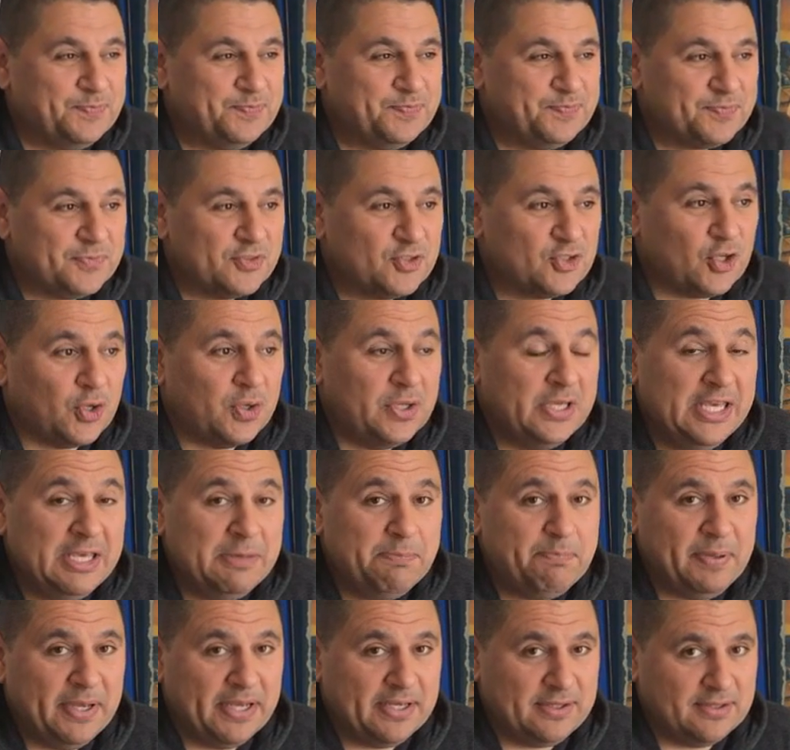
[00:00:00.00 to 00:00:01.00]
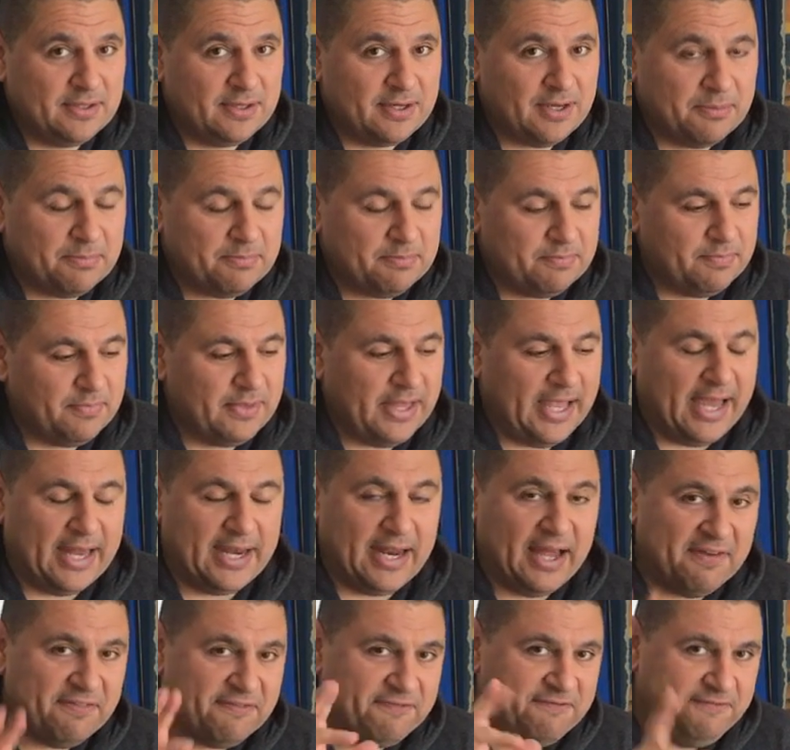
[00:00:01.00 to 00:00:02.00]
So he picked it up. And
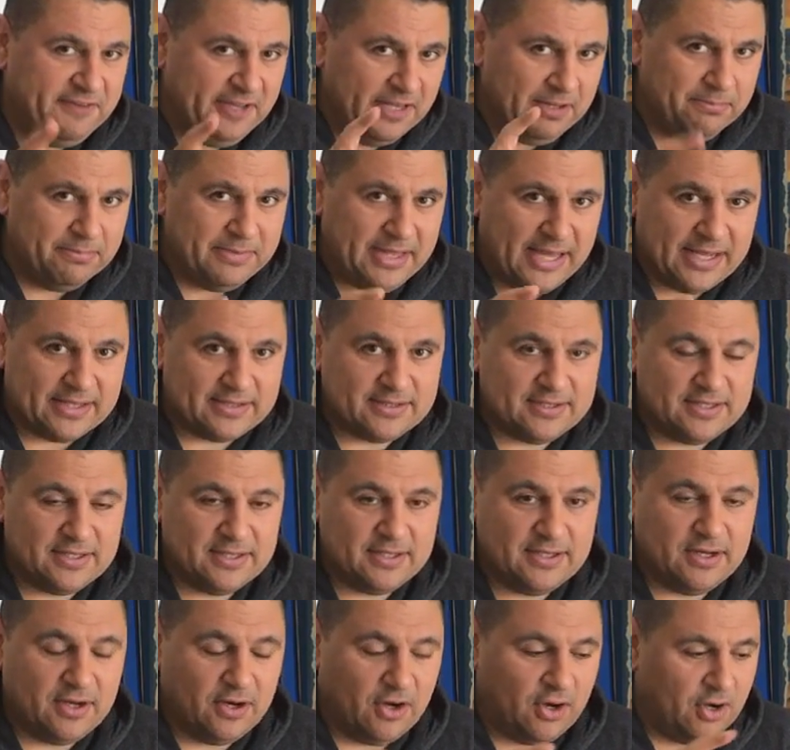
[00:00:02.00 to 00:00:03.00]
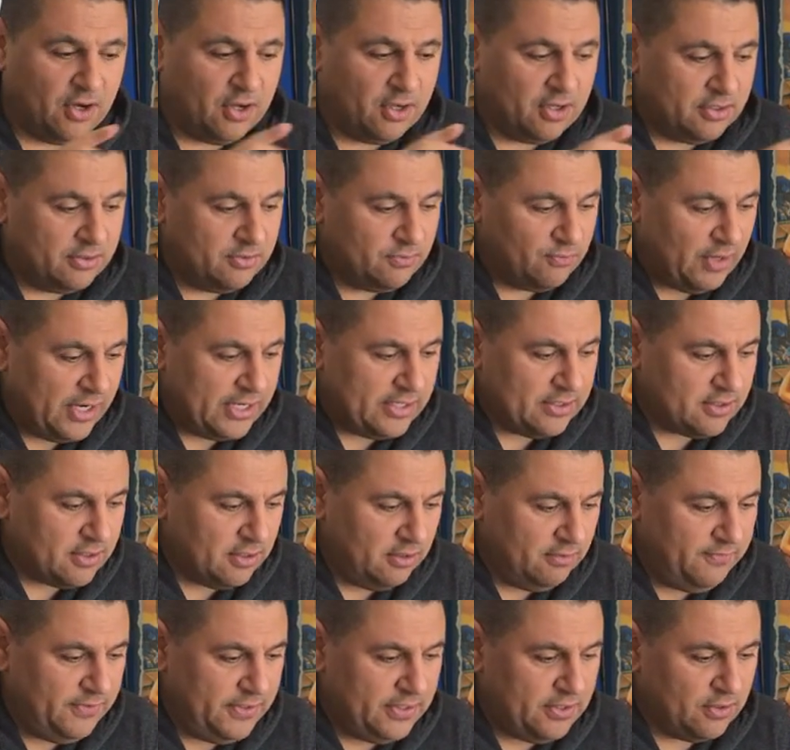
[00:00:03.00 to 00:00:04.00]
I filmed that on
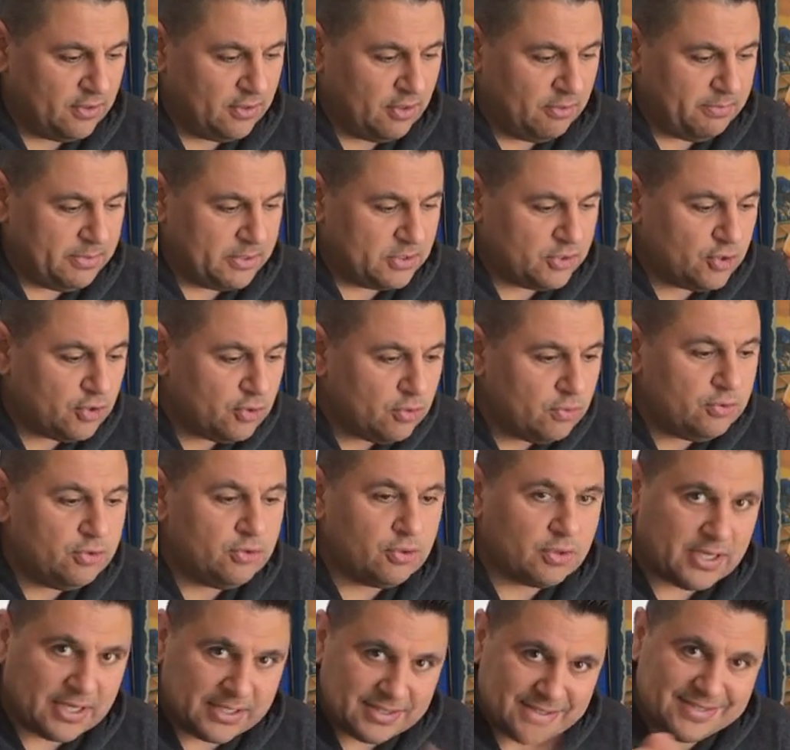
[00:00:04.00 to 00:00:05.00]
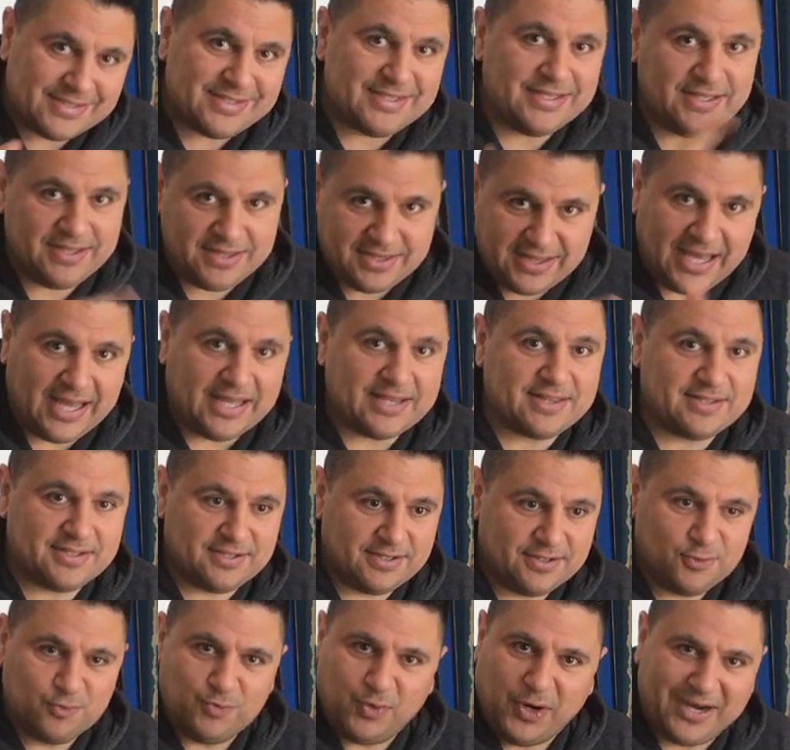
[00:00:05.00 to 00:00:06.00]
radical video number 2. You can see that
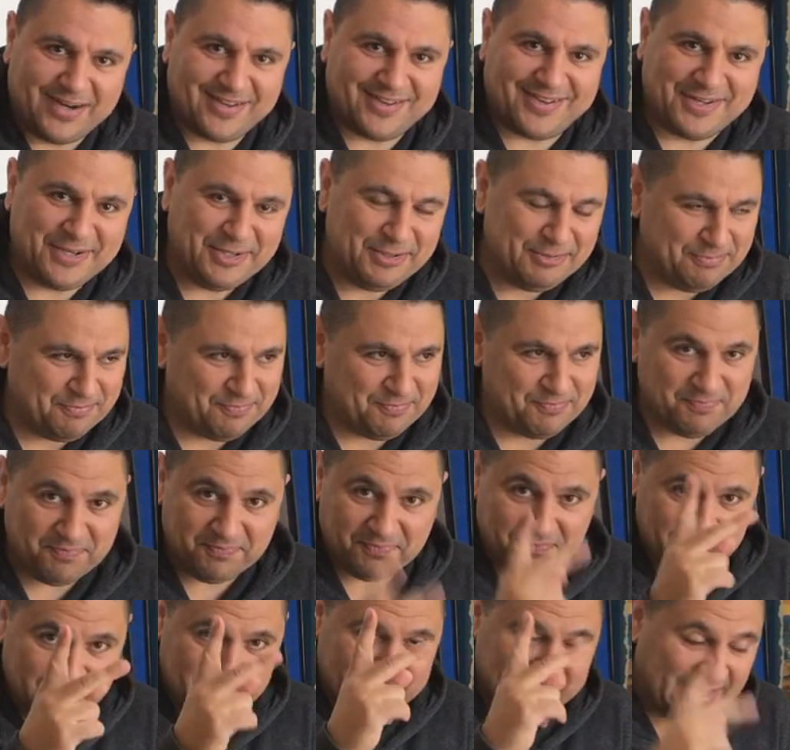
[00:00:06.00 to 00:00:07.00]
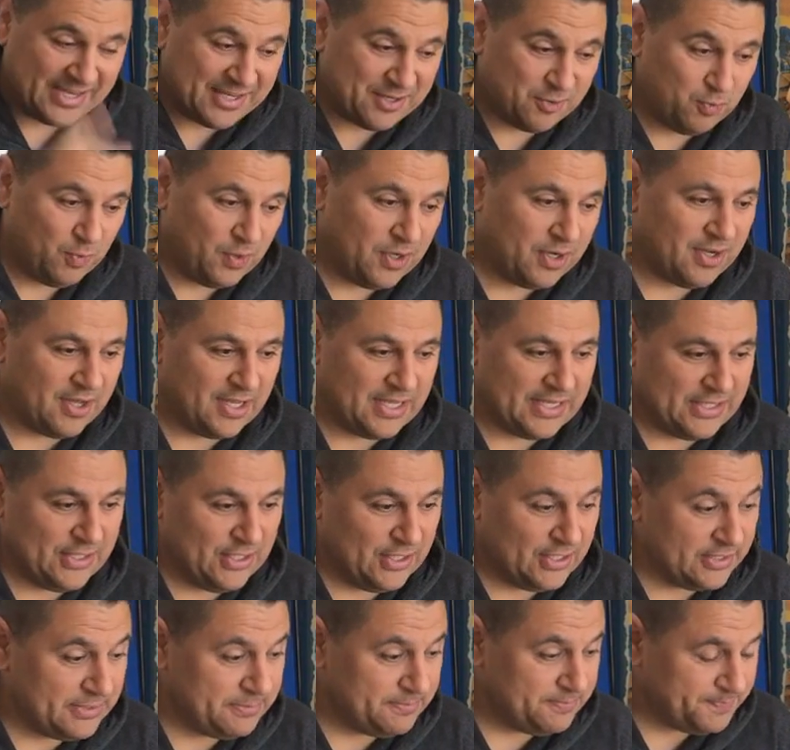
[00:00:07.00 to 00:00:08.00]
radical, the second one I
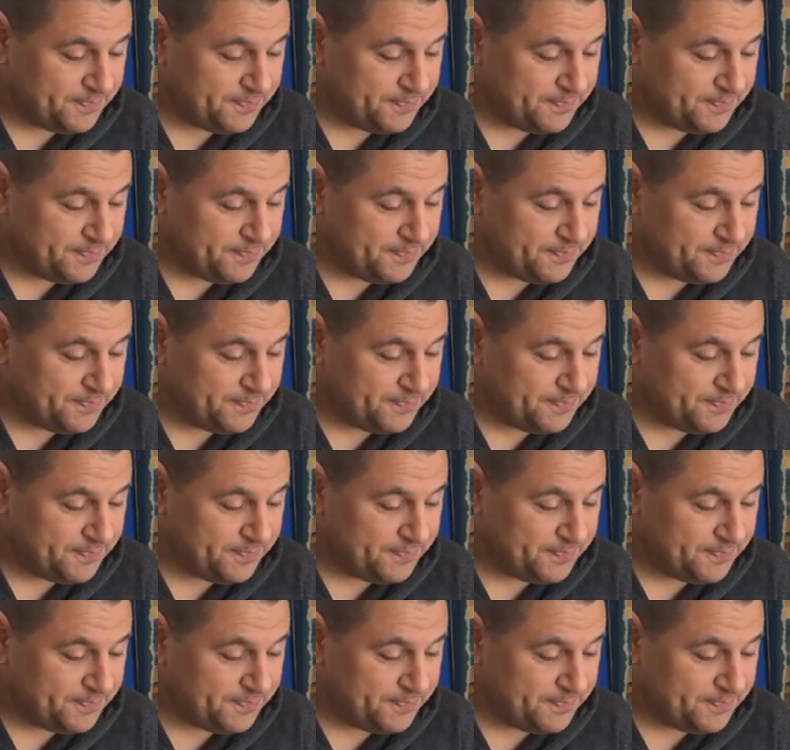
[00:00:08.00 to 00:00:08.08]
got.